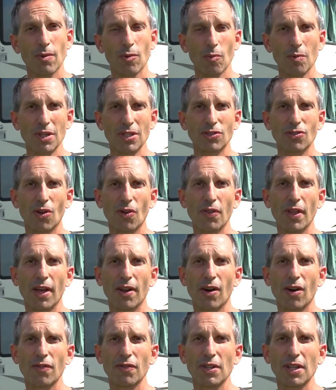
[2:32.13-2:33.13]
And when we sold
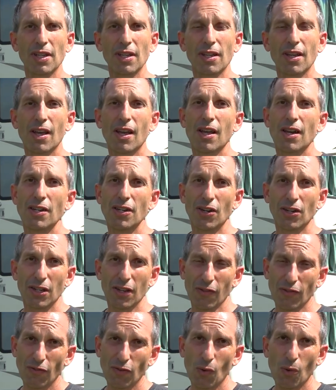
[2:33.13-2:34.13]
that RV
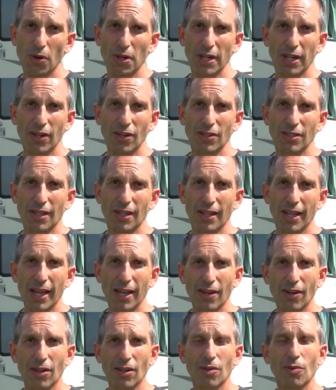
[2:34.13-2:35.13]
nearly 4 years
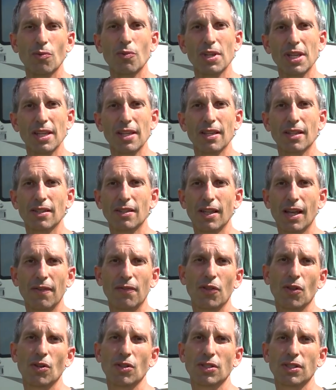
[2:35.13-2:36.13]
later, we
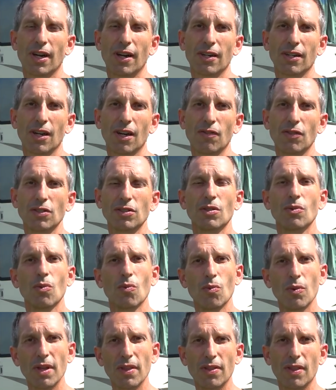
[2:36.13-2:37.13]
left those tire covers
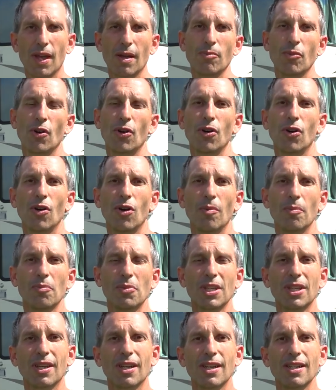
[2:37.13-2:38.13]
with that motorhome
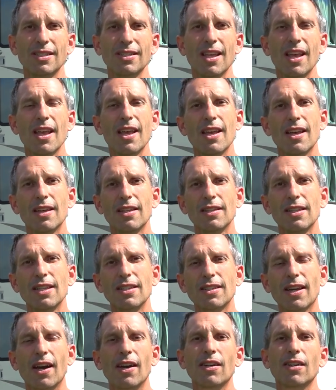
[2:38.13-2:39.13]
because
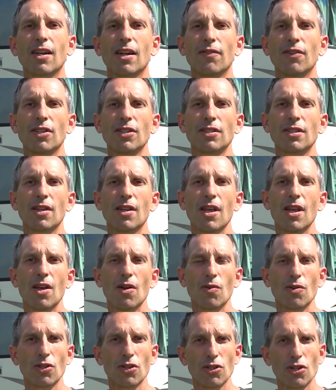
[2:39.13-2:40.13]
these tire covers,
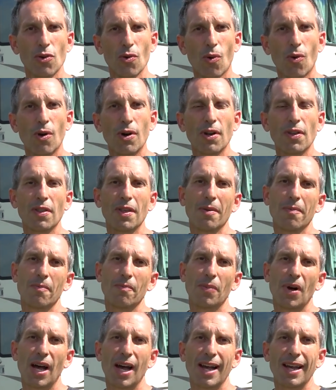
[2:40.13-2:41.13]
you order them
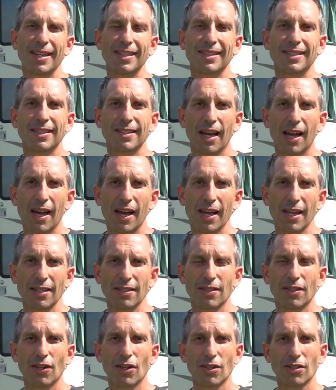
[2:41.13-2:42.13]
by
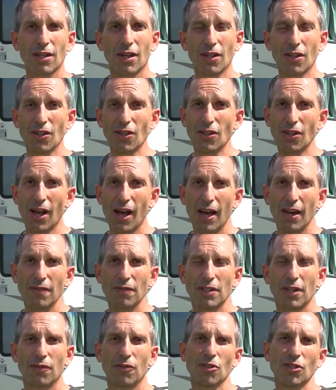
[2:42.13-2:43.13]
size. There's a lot
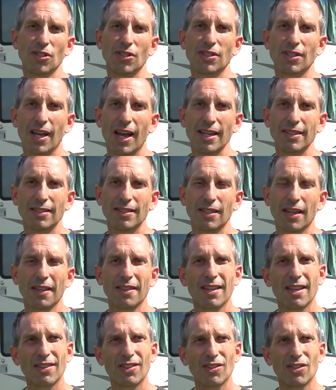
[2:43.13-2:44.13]
of different sizes. I
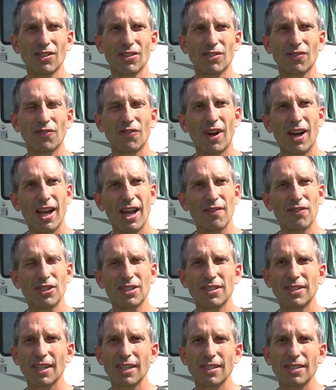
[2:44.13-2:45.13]
think there's 5 or
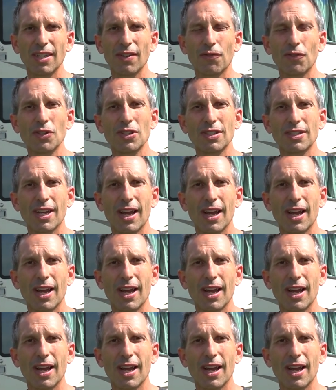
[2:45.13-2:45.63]
6 different